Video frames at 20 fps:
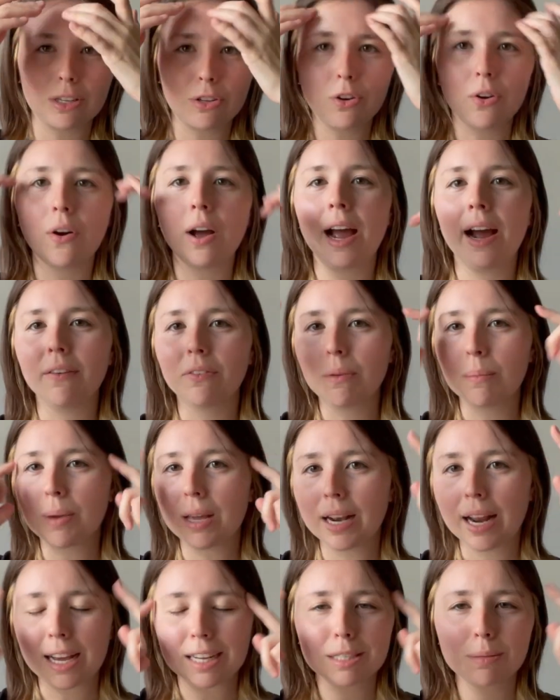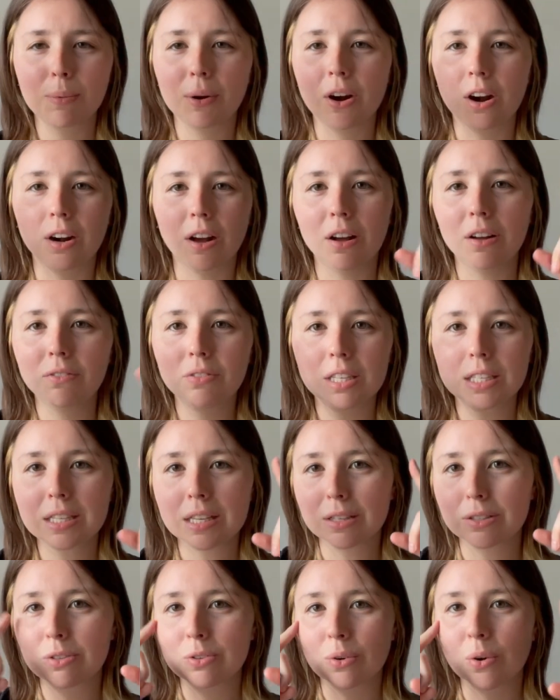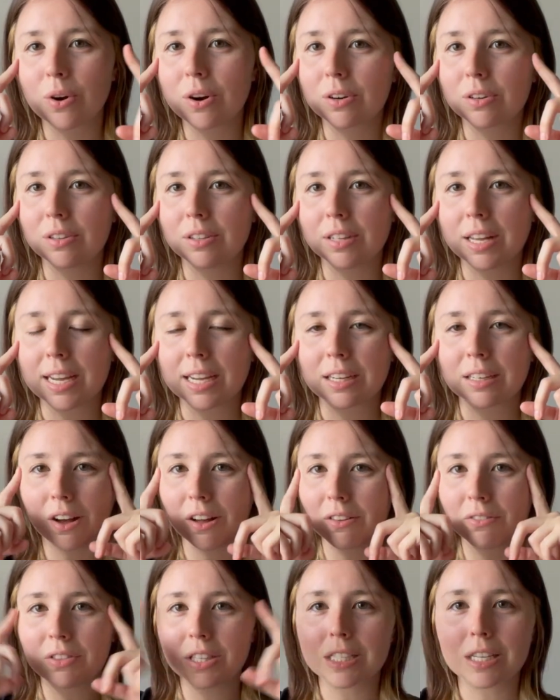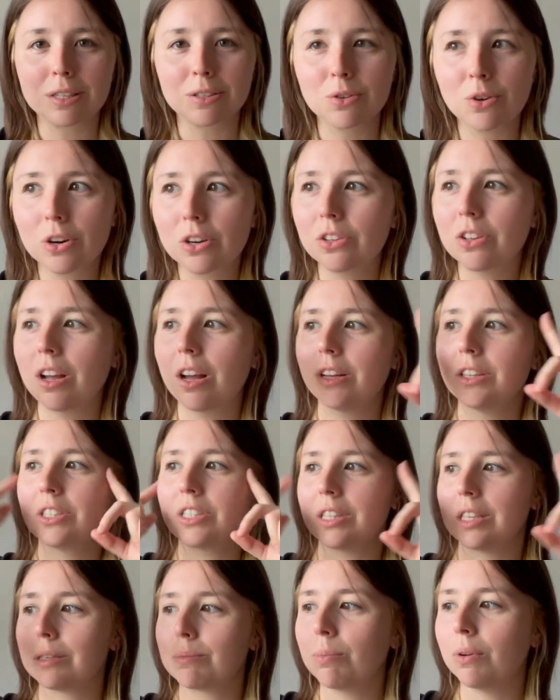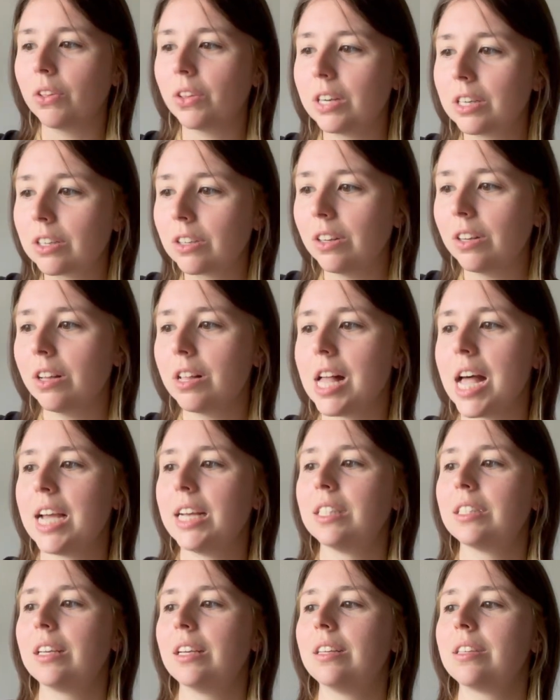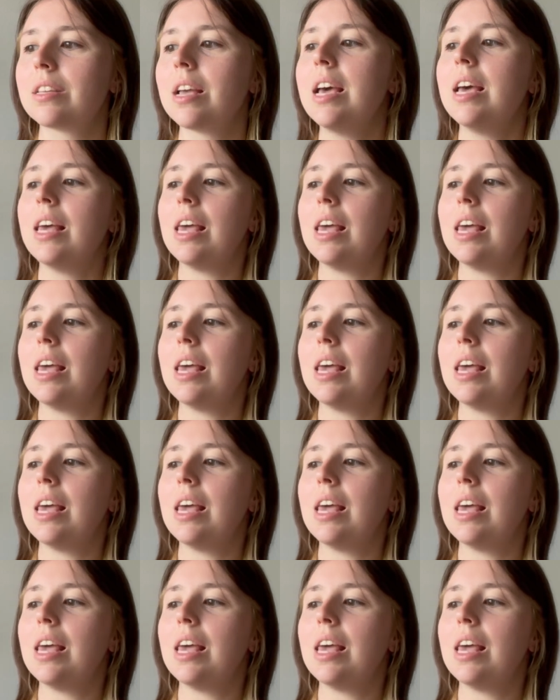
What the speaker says: you don't have to be an expert on all of these historical, like all of this historical knowledge, these political alliances.